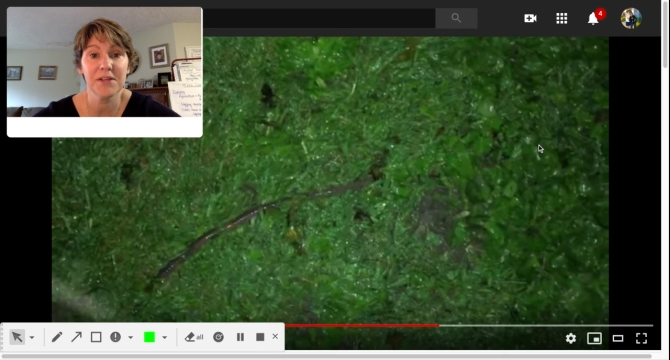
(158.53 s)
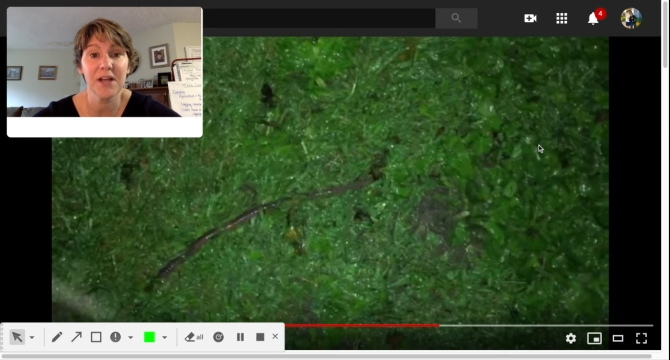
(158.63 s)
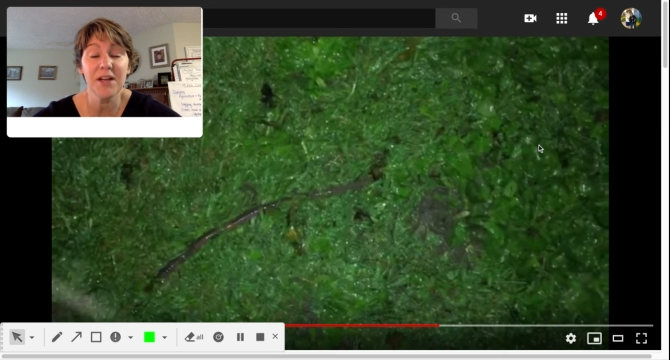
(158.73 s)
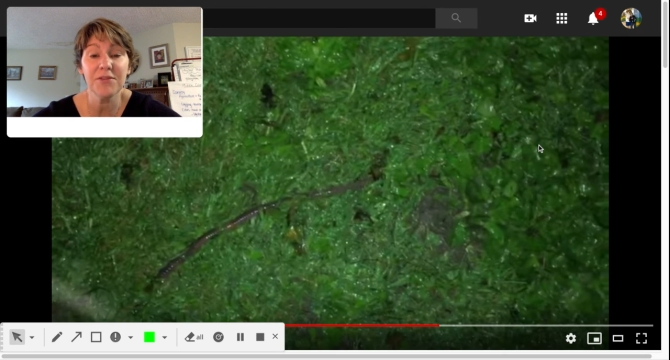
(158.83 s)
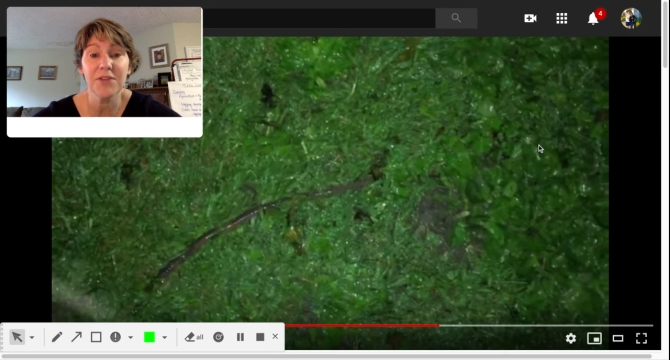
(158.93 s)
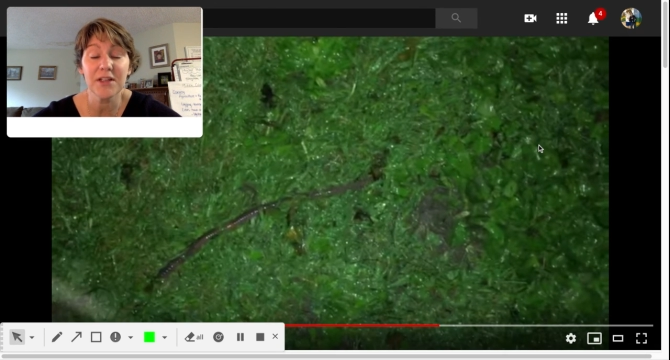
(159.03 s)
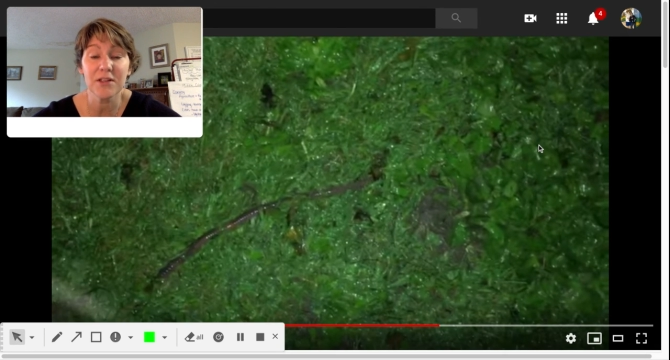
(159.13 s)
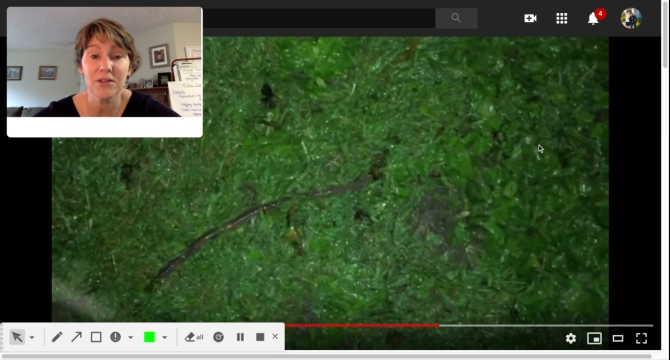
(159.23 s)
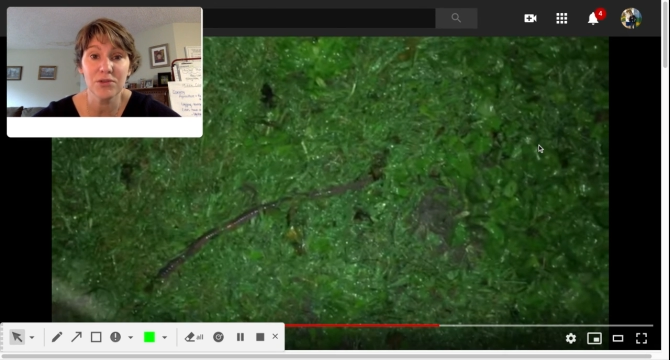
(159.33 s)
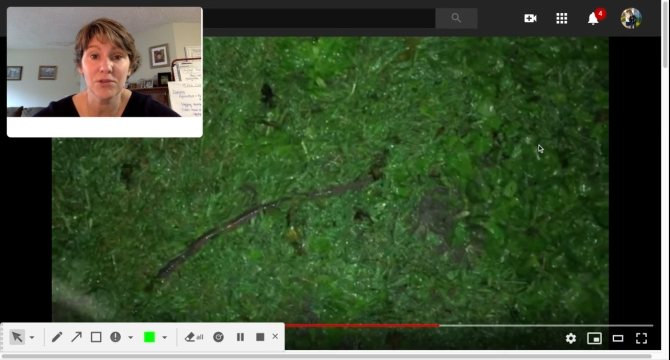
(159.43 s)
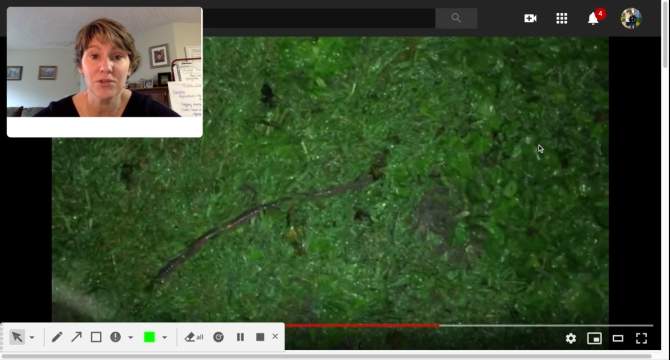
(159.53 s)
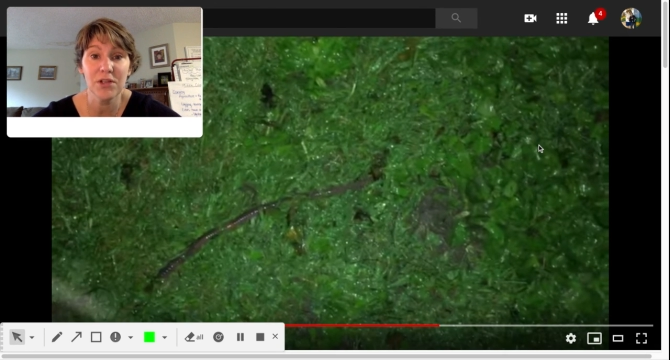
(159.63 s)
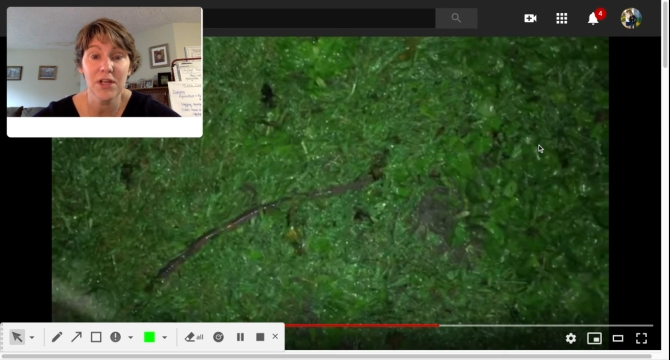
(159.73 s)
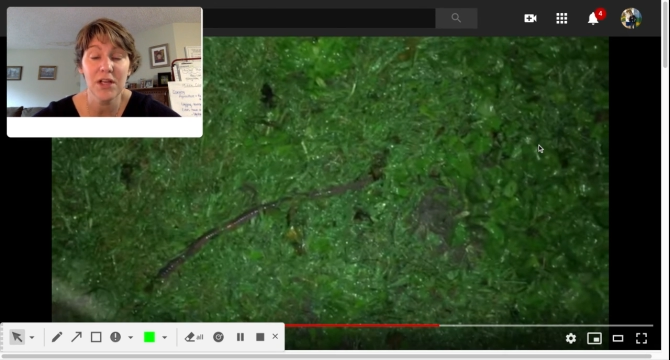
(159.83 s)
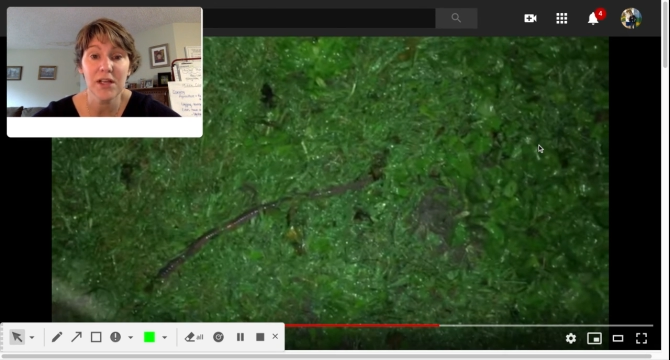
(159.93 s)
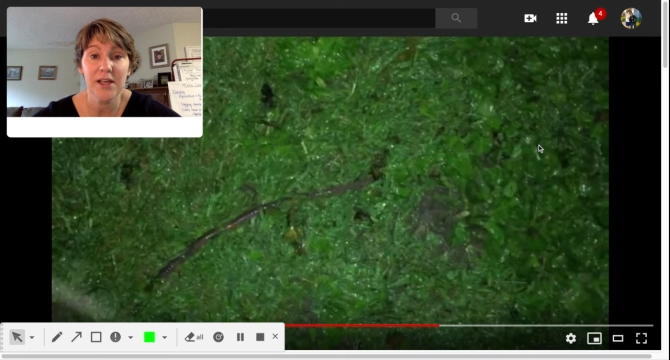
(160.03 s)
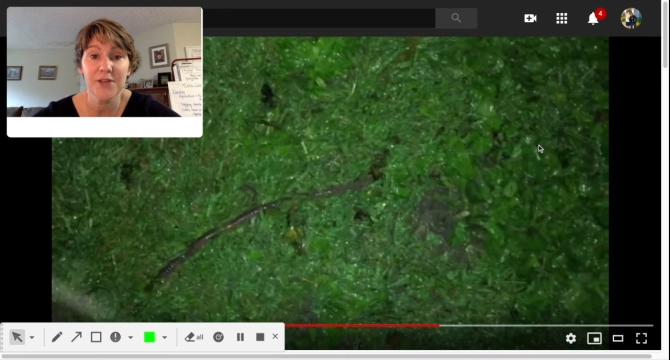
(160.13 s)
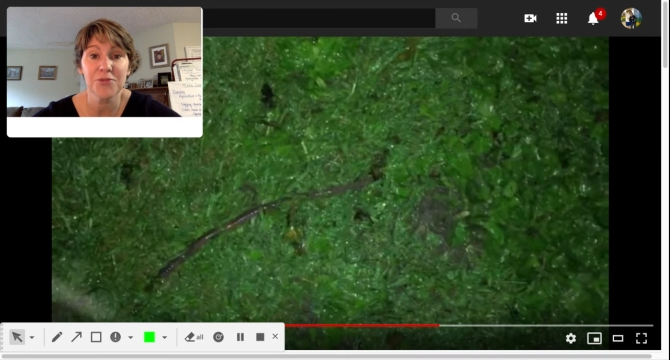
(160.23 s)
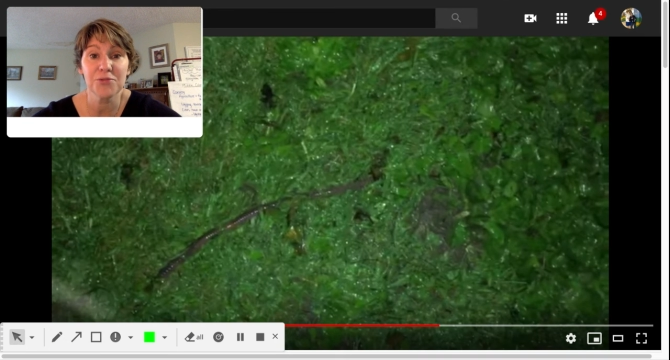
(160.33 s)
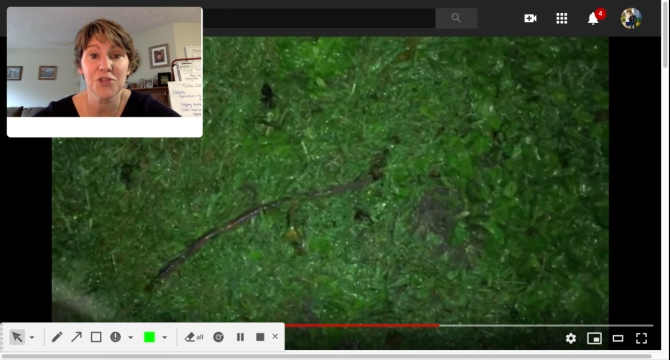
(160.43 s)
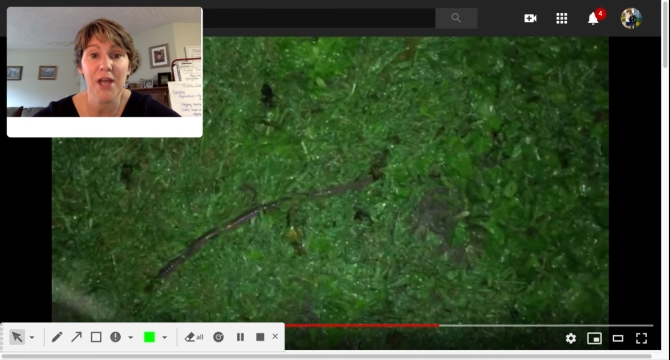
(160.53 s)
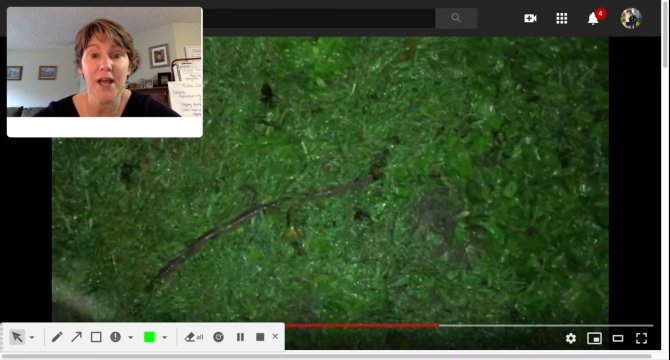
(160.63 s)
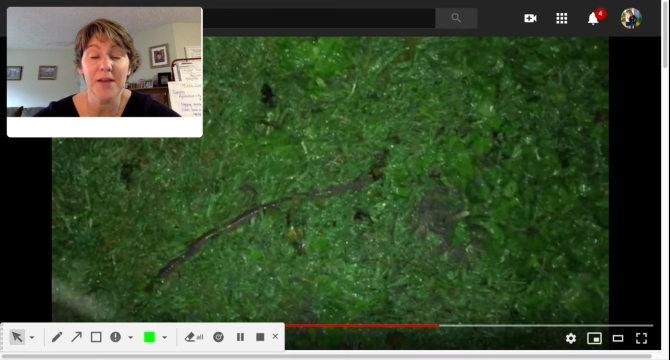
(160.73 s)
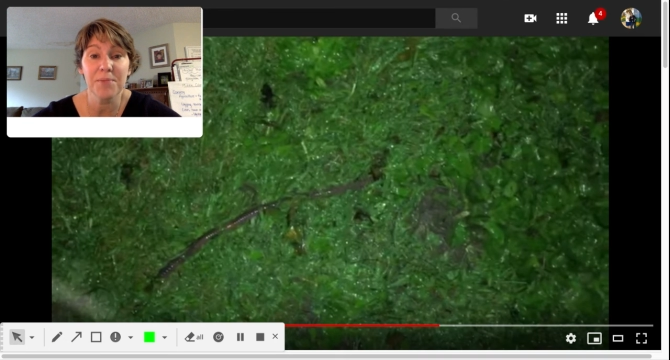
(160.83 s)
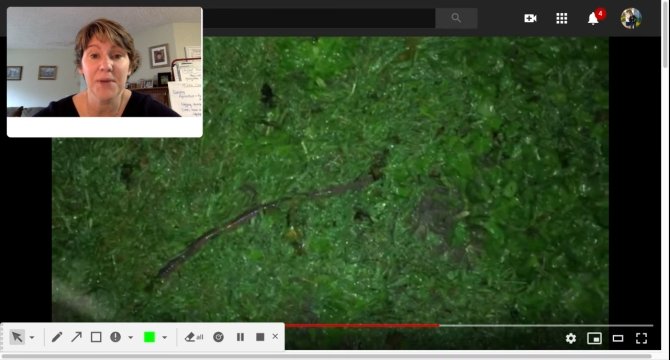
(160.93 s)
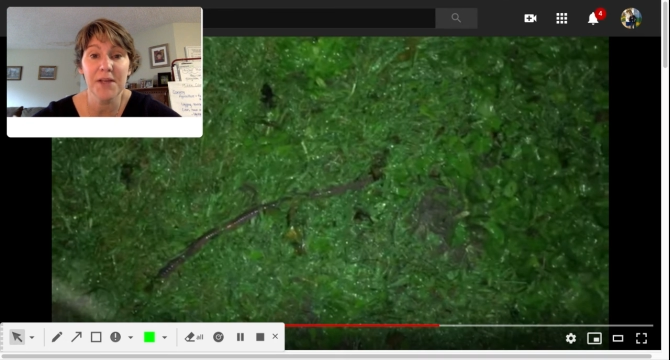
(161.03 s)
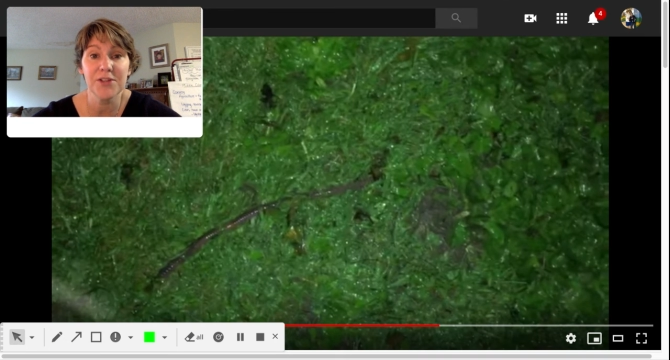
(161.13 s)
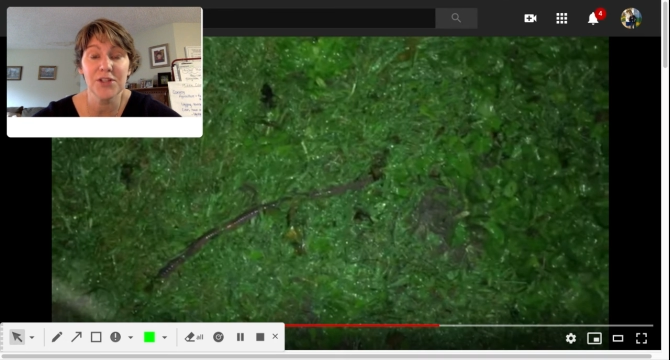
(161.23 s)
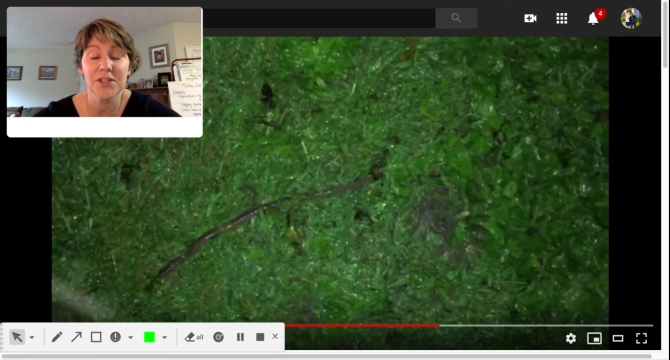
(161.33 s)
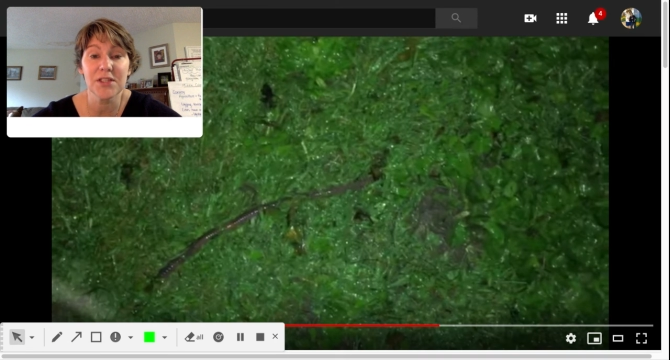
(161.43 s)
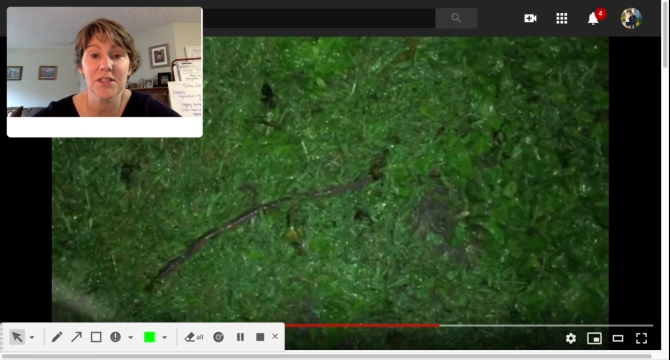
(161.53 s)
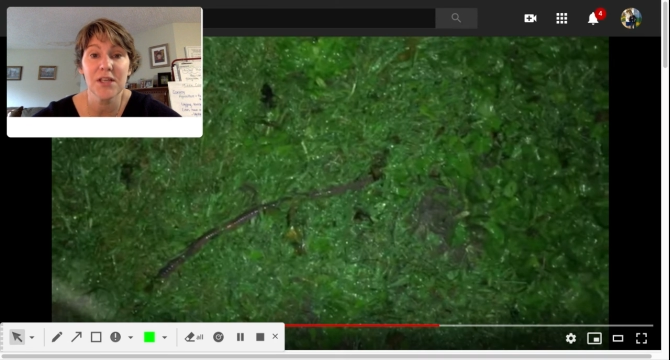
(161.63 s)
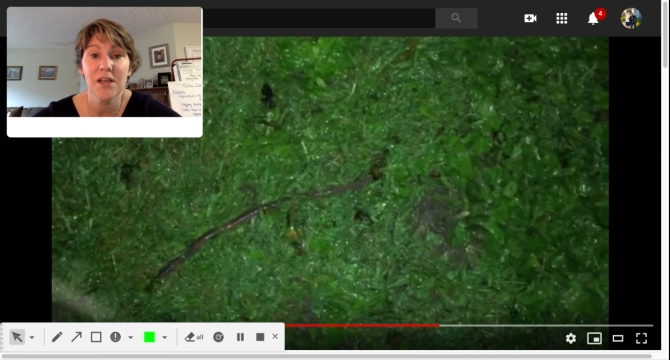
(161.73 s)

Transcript: kind of like a Google Classroom chat, but just,